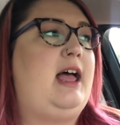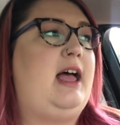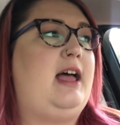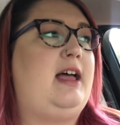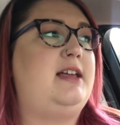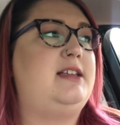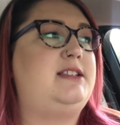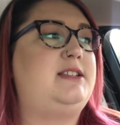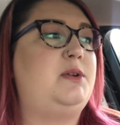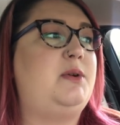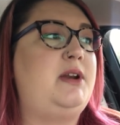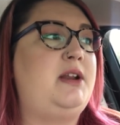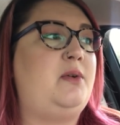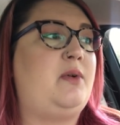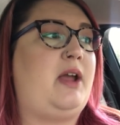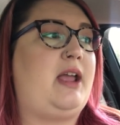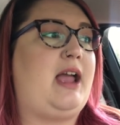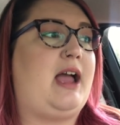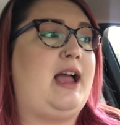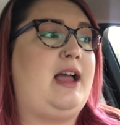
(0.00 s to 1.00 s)
Uh, so
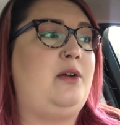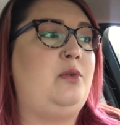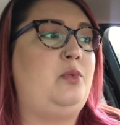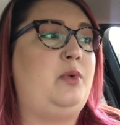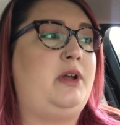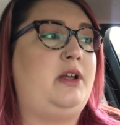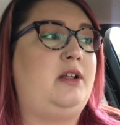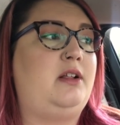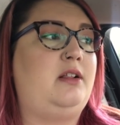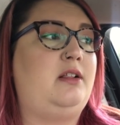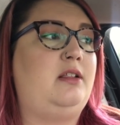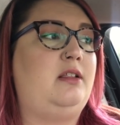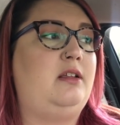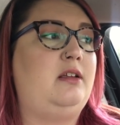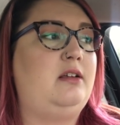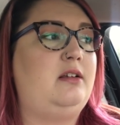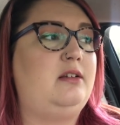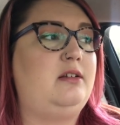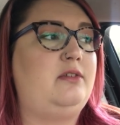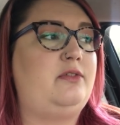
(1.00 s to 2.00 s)
anyway, I
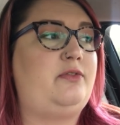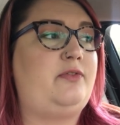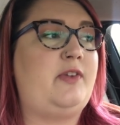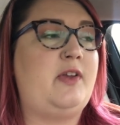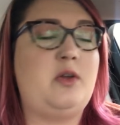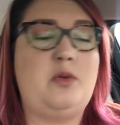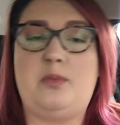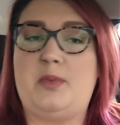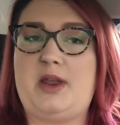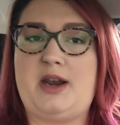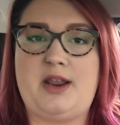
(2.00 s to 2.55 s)
will film